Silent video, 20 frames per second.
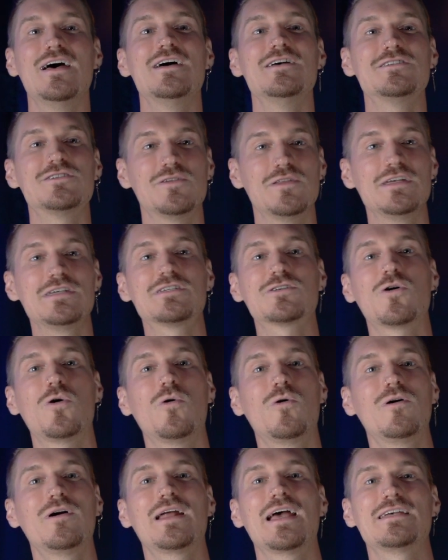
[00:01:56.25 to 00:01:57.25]
So this
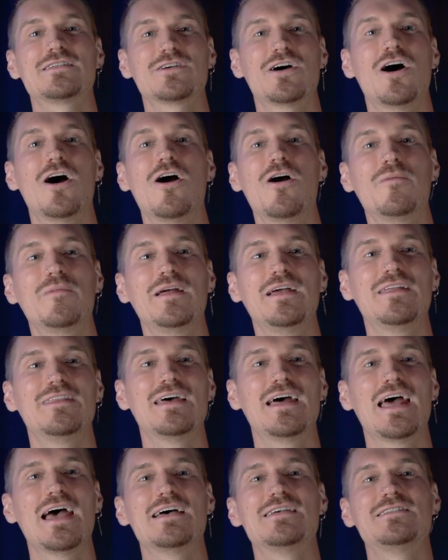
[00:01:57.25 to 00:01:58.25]
chord has a harmony
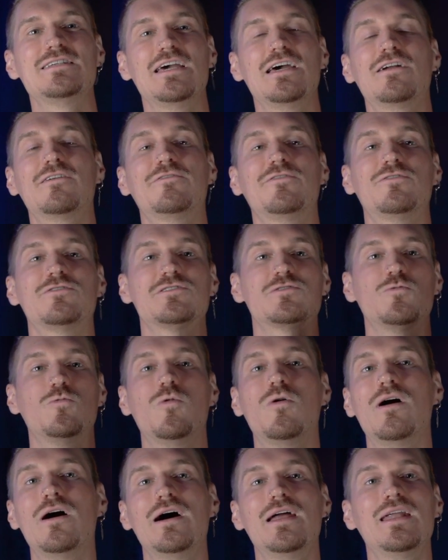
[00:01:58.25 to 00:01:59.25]
that has the intervals
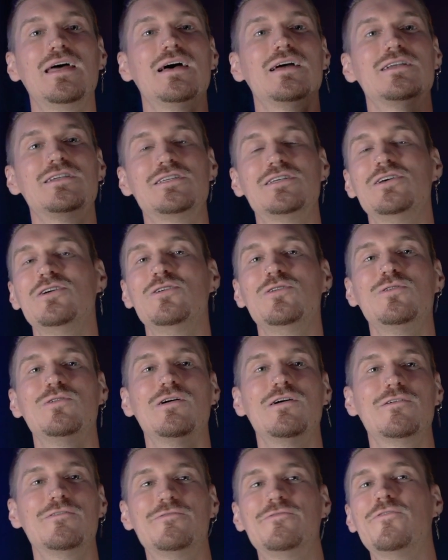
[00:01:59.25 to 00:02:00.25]
1,
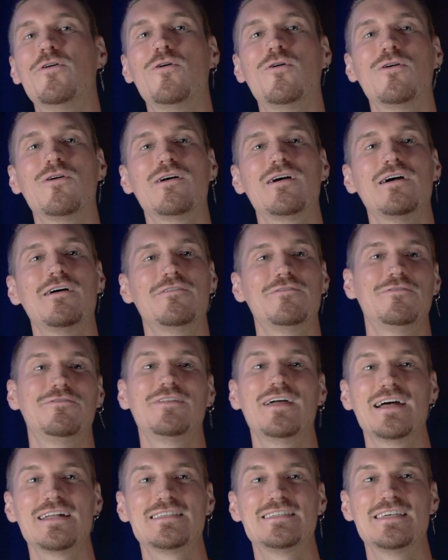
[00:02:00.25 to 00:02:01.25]
2, 4,
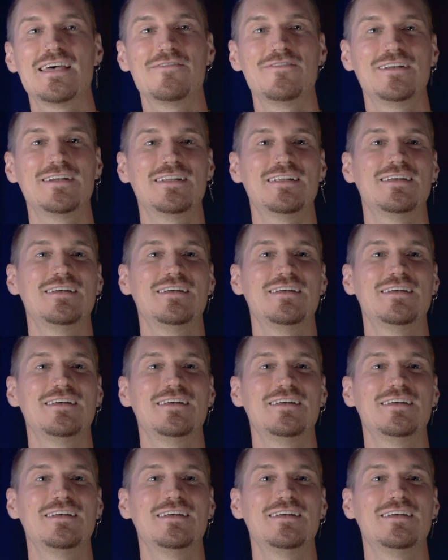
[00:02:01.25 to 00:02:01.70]
flat 7.